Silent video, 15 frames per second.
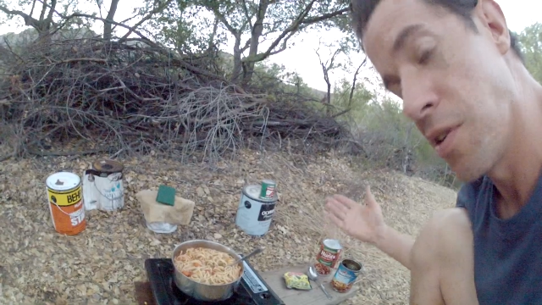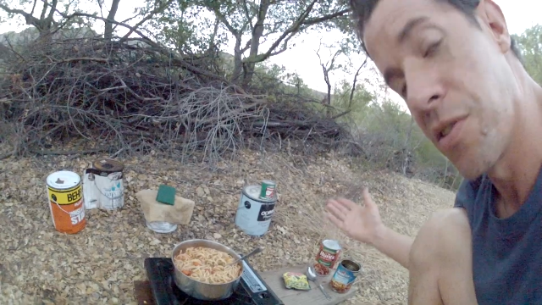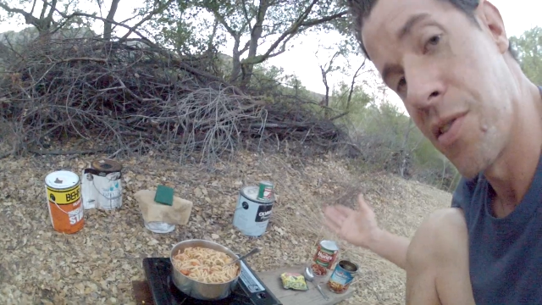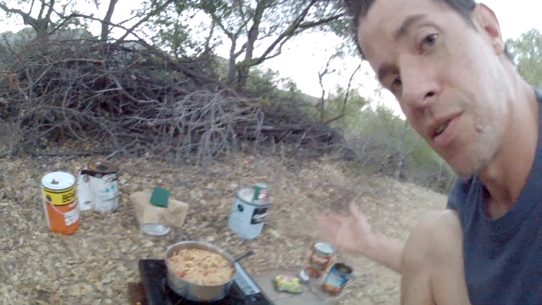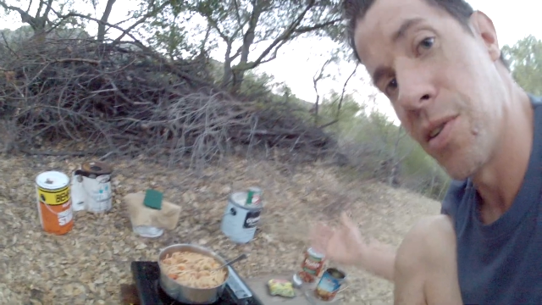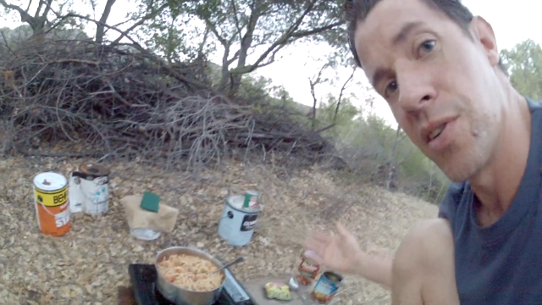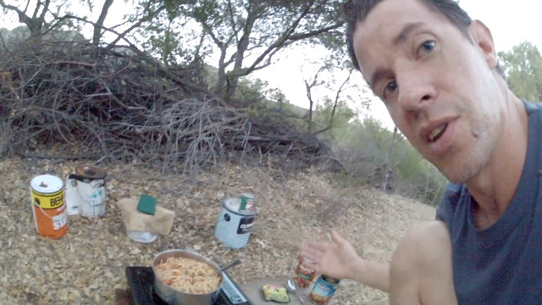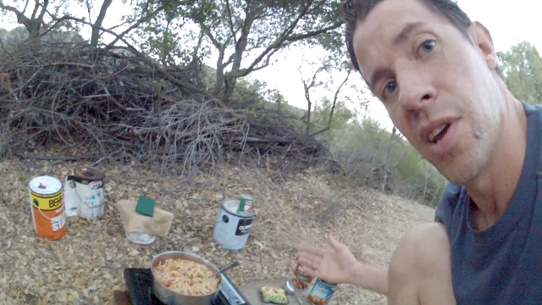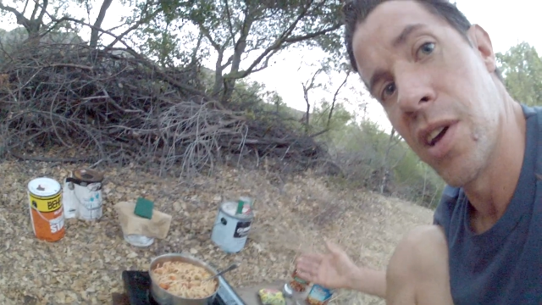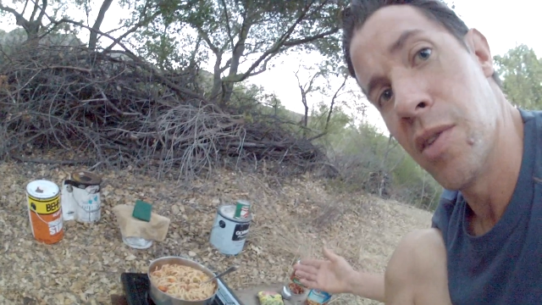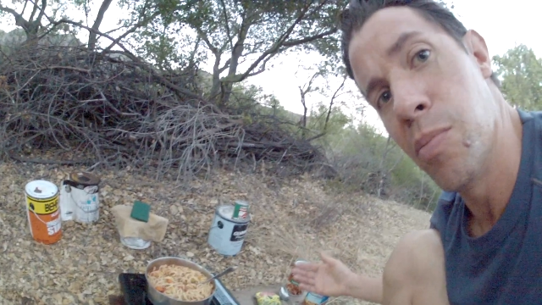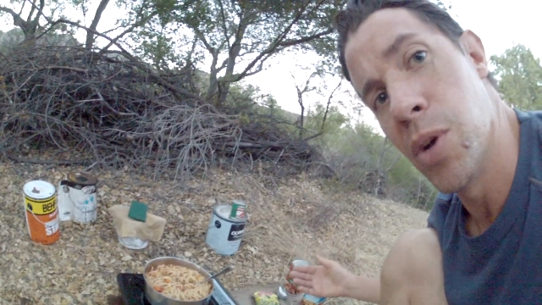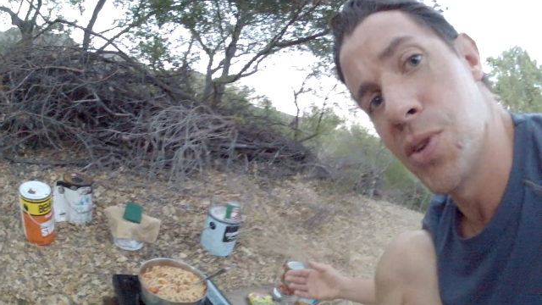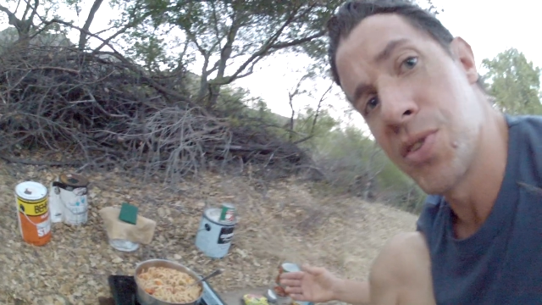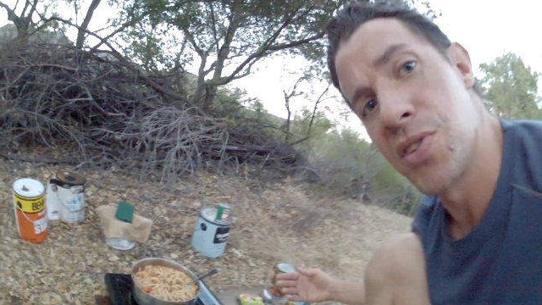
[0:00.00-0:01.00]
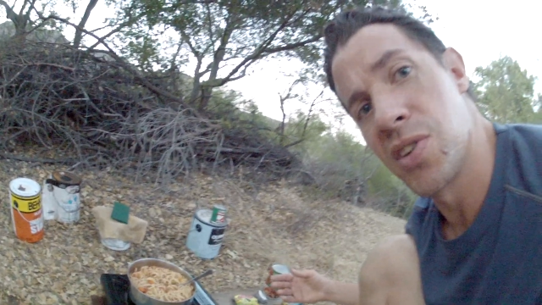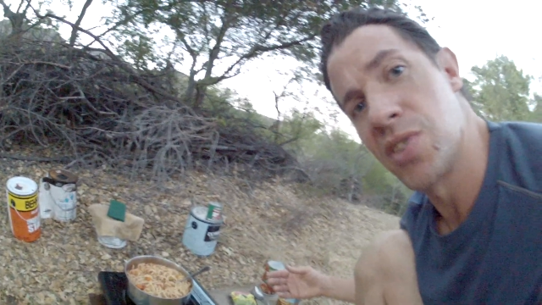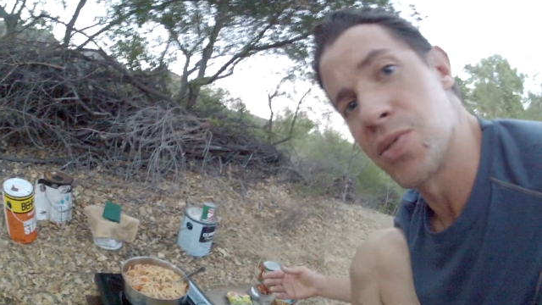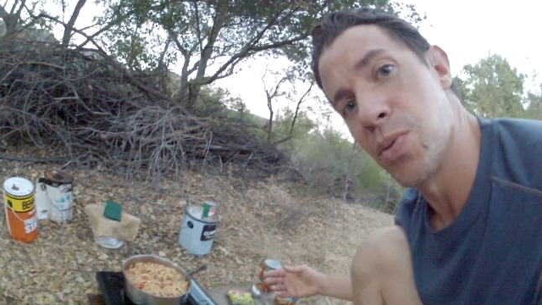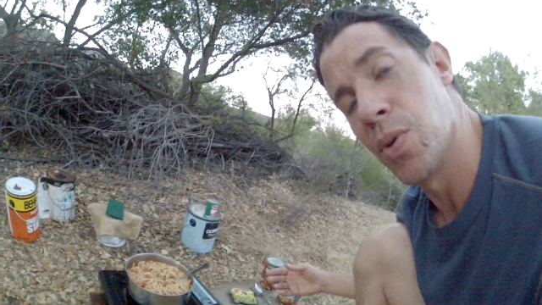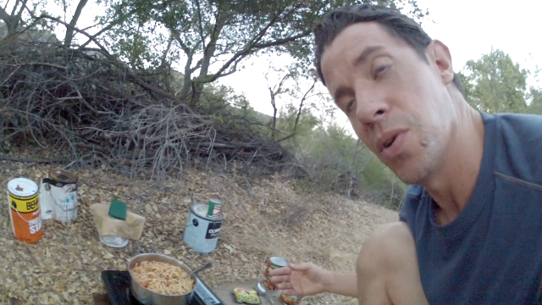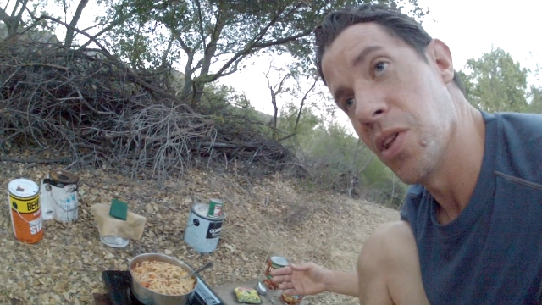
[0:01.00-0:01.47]
a third day. Most
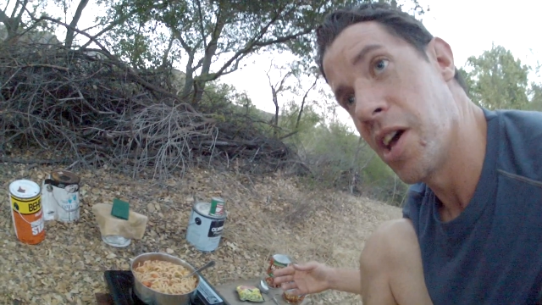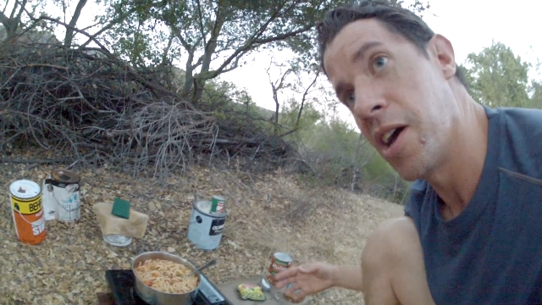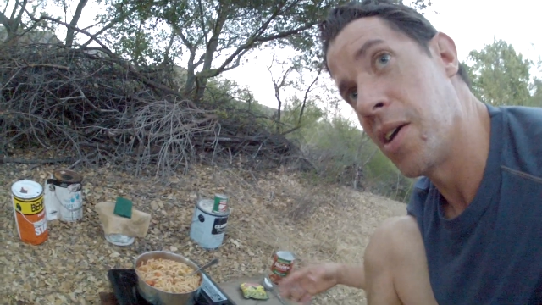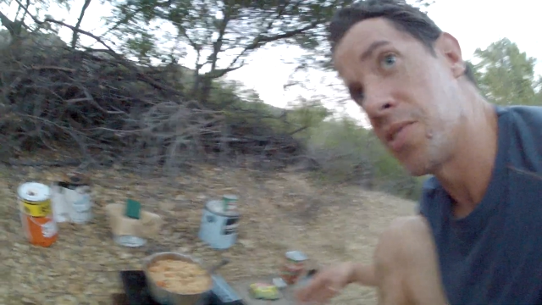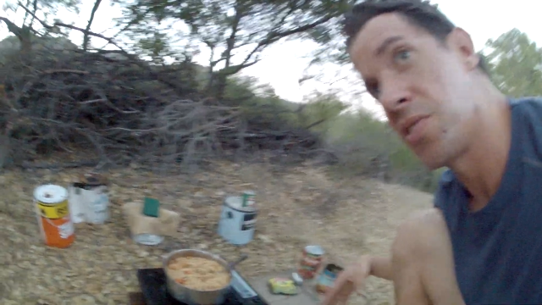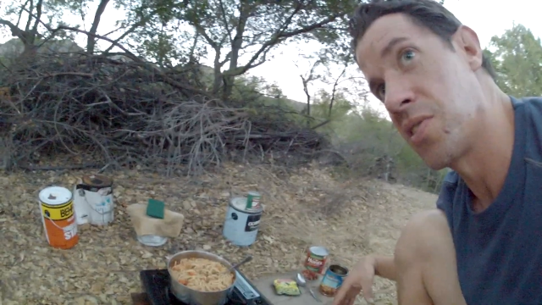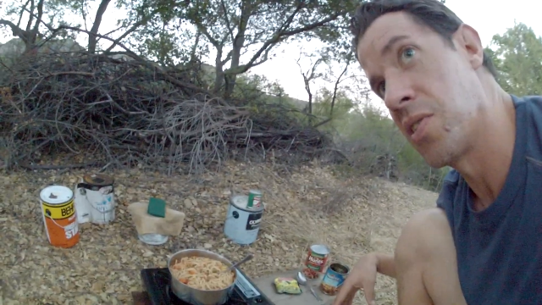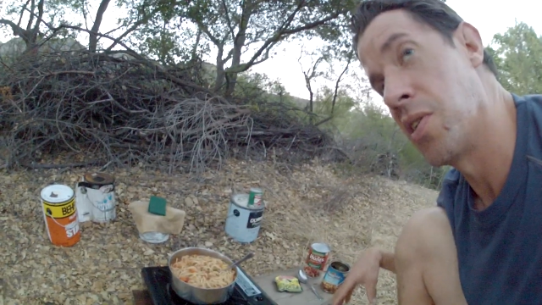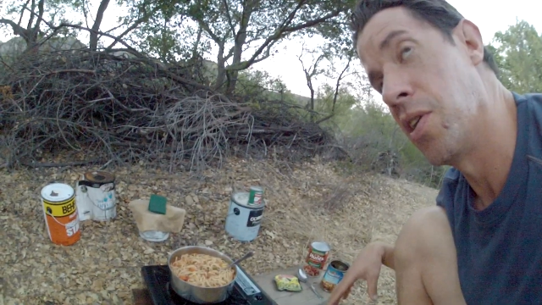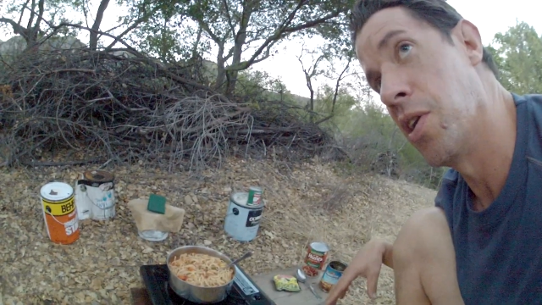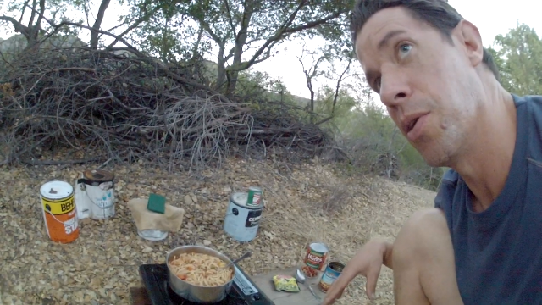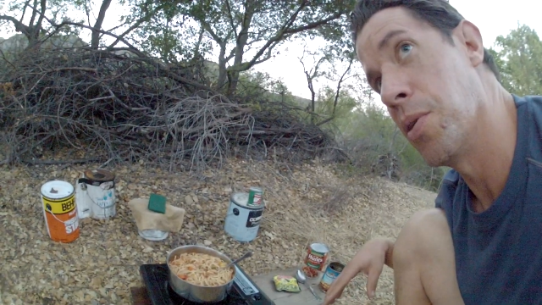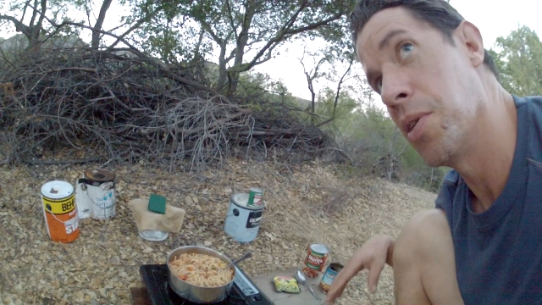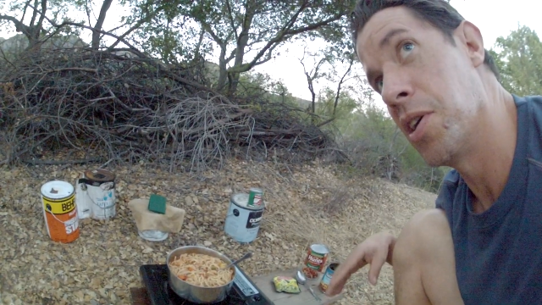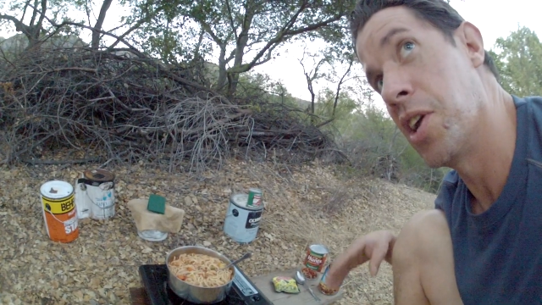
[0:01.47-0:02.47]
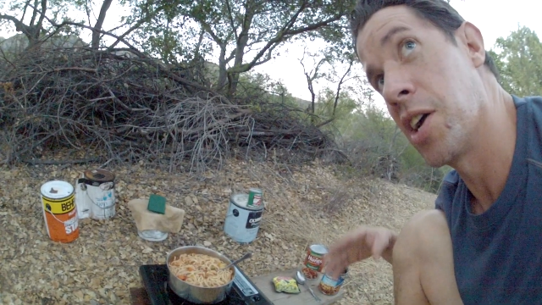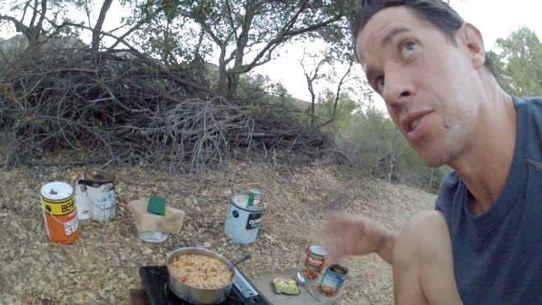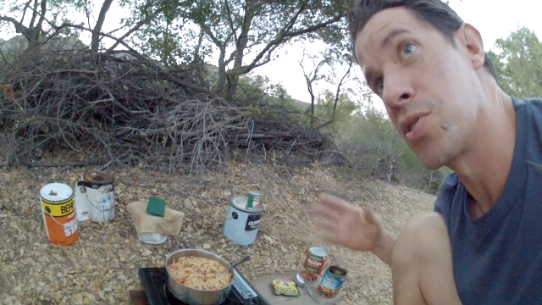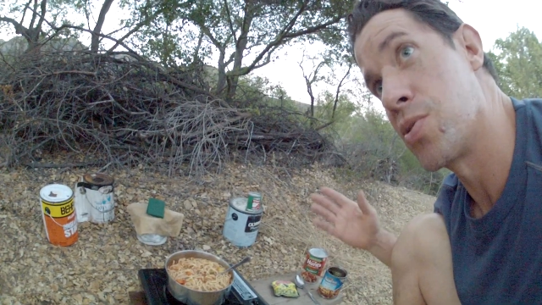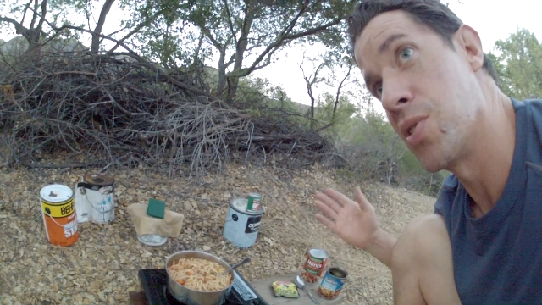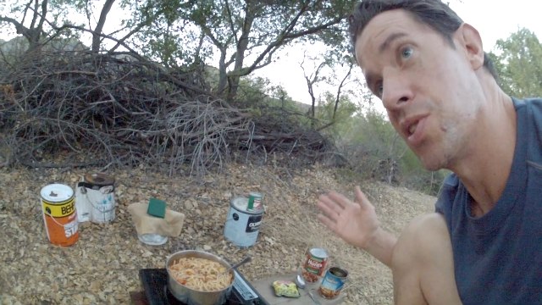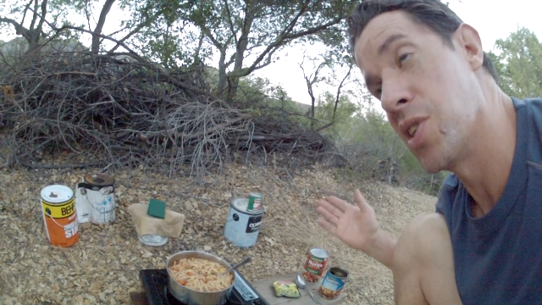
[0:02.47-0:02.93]
things will last, an
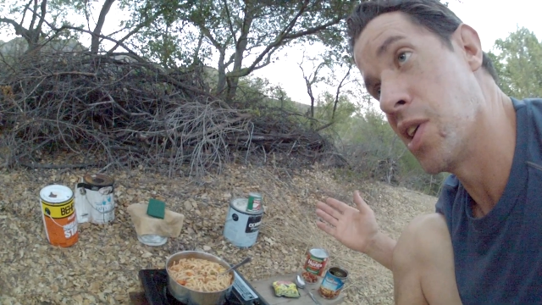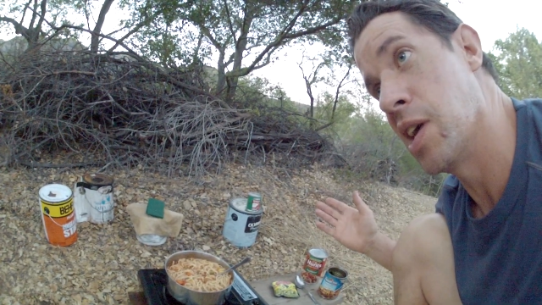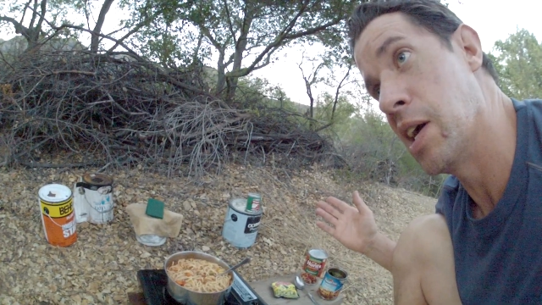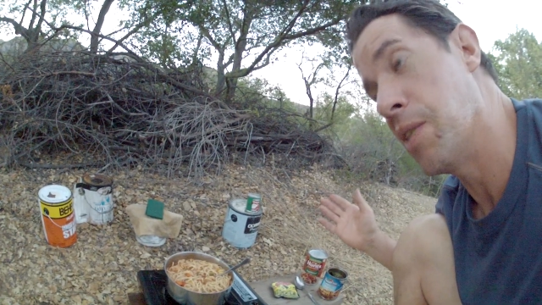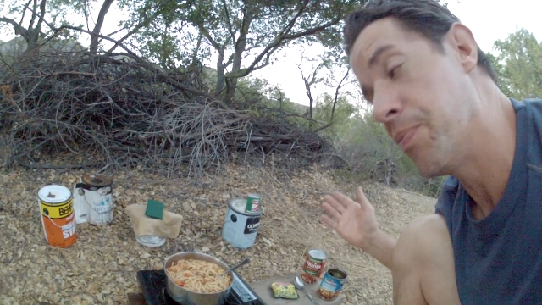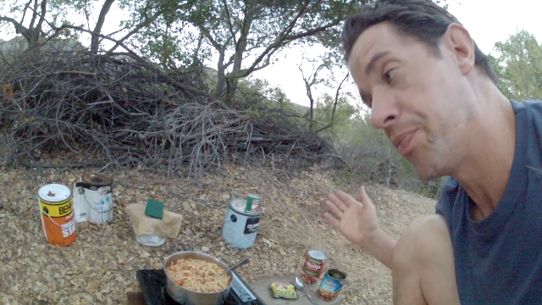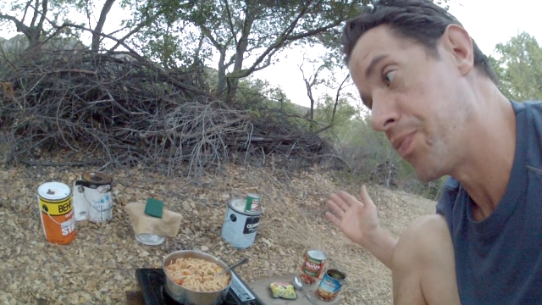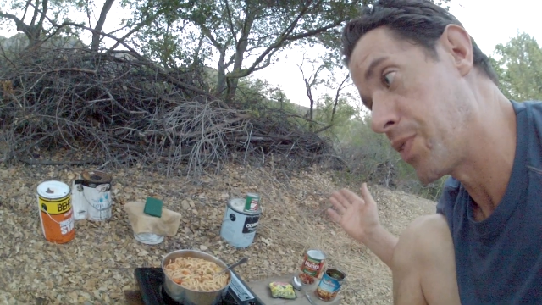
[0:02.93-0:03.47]
extra day